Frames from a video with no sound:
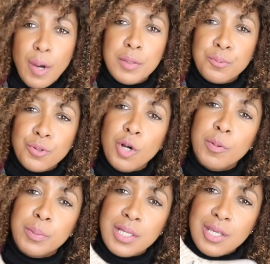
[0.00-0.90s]
I'd
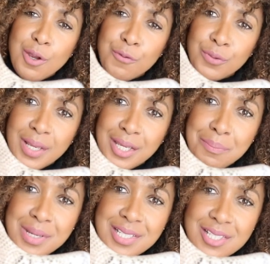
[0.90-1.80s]
probably go for like a
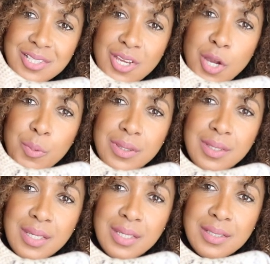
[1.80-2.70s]
midi skirt with
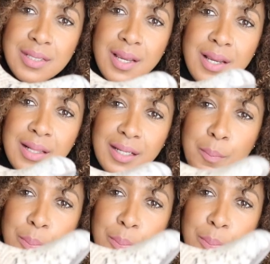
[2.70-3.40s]
these. Like a